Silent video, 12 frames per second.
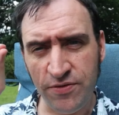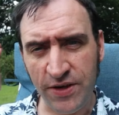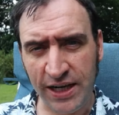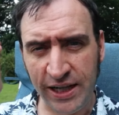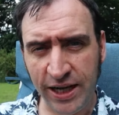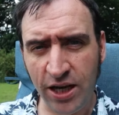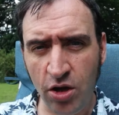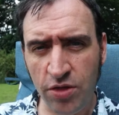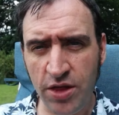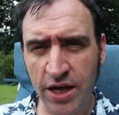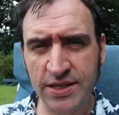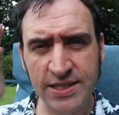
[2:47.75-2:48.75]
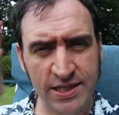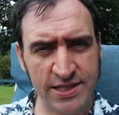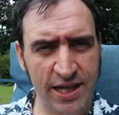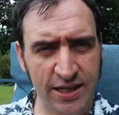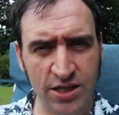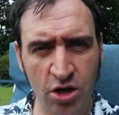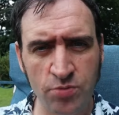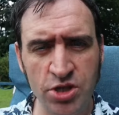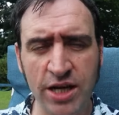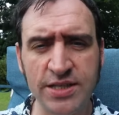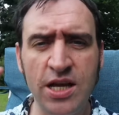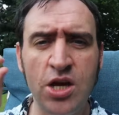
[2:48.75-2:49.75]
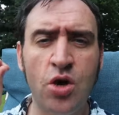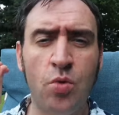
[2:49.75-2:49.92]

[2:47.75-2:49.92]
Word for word: for clicking on things, so selecting objects,